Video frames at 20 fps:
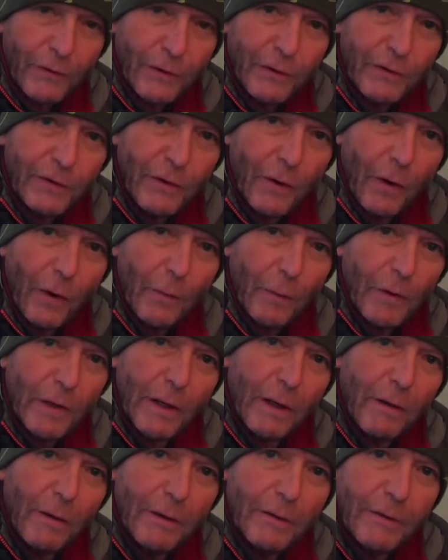a good time when
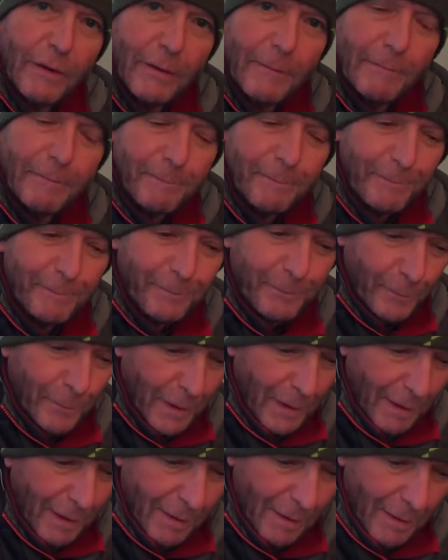you light it.
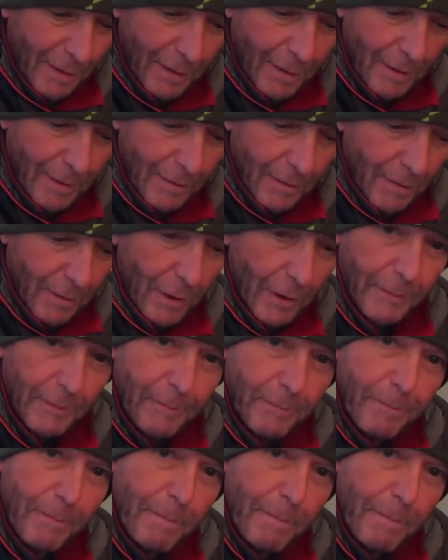Right,